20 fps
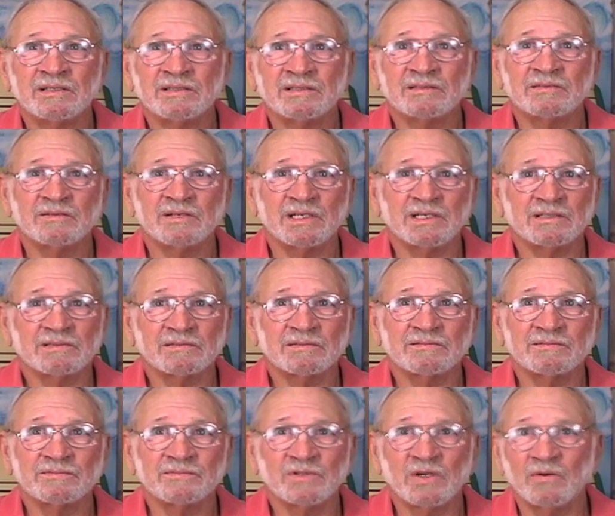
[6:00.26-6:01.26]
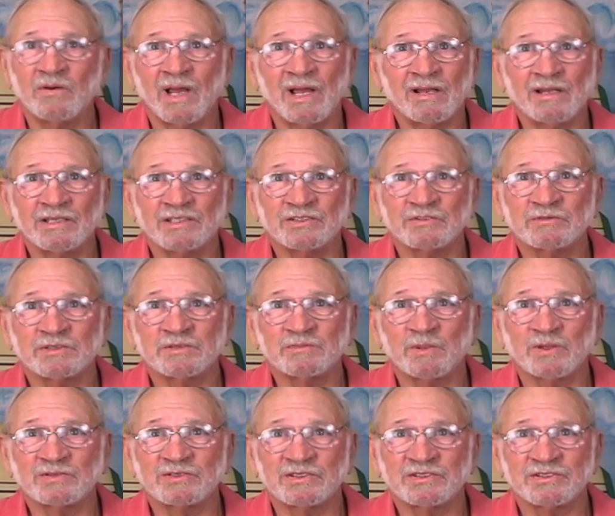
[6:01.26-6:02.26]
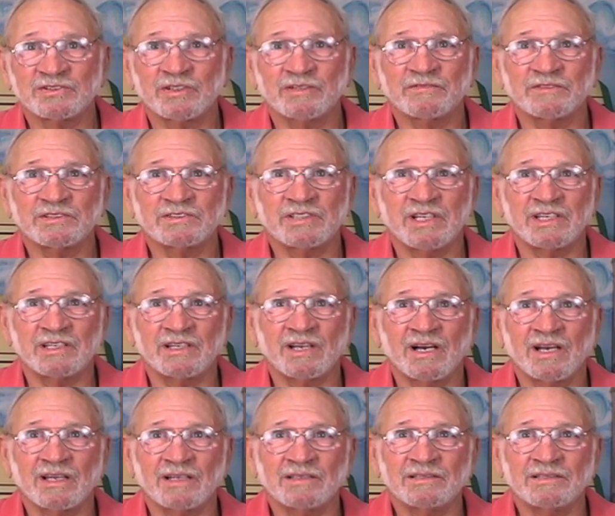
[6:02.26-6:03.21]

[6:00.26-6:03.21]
Well, no Halleys were supposed to surf at Sand Island.